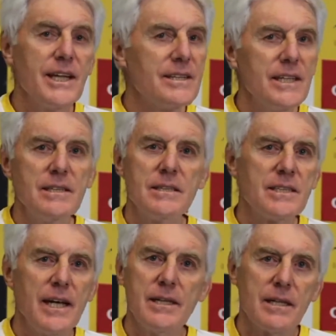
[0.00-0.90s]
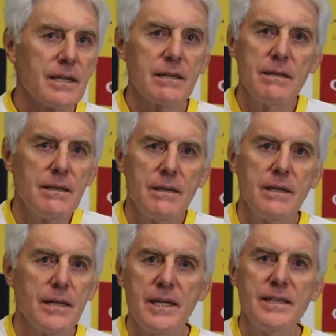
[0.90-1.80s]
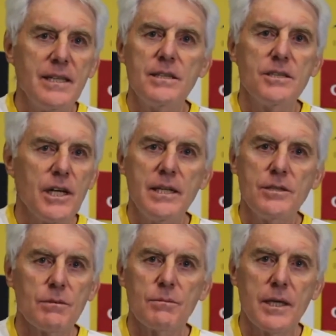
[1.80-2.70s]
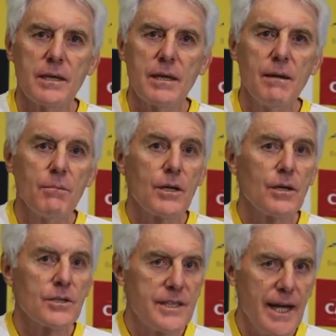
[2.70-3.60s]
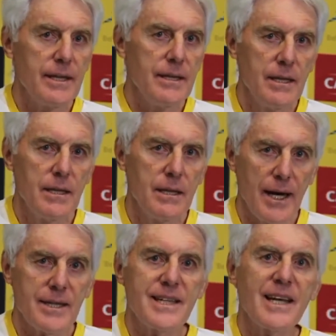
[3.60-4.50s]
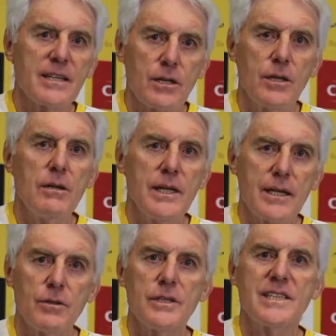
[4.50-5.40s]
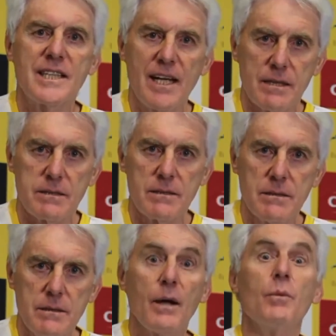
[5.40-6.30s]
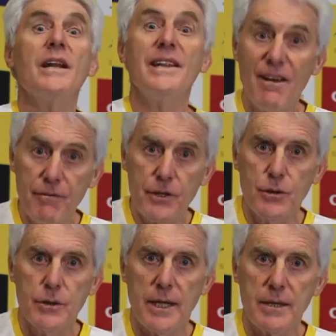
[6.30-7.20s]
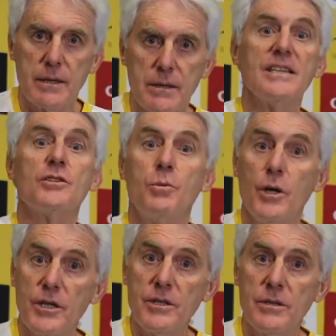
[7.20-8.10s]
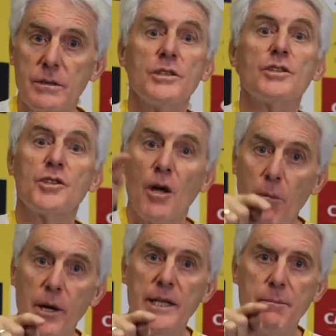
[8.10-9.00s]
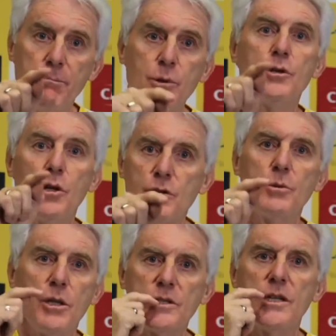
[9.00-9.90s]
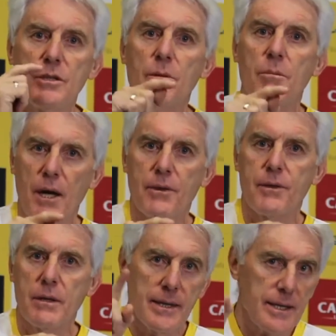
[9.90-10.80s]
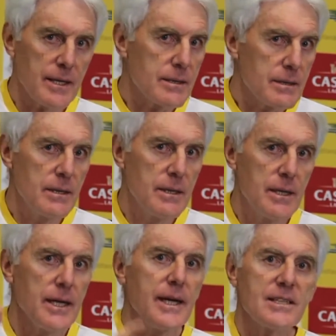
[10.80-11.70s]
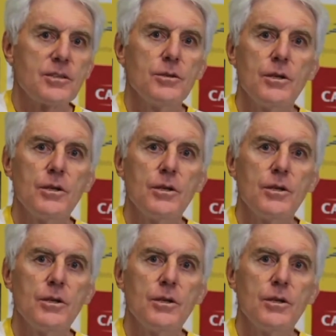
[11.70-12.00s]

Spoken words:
But I didn't say that he didn't change something, because then I attack a colleague on his skills, and I will never do that. And it's worse when somebody put those words in your mouth, and that he has